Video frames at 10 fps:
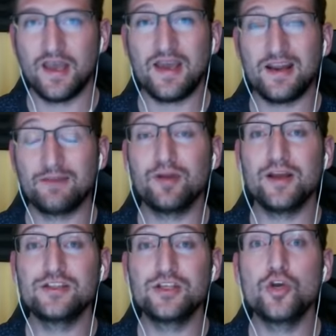and had
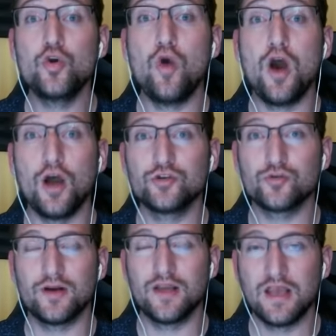played
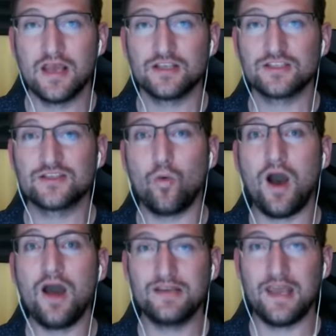200
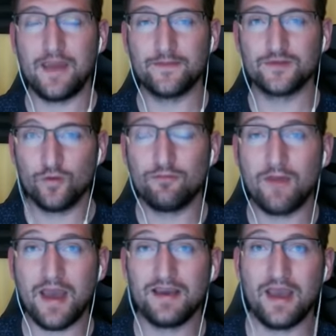squad games with
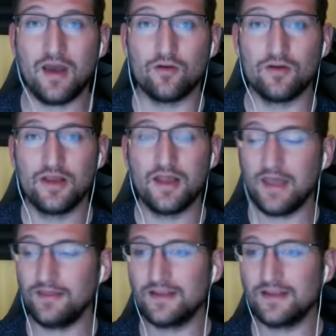my account and then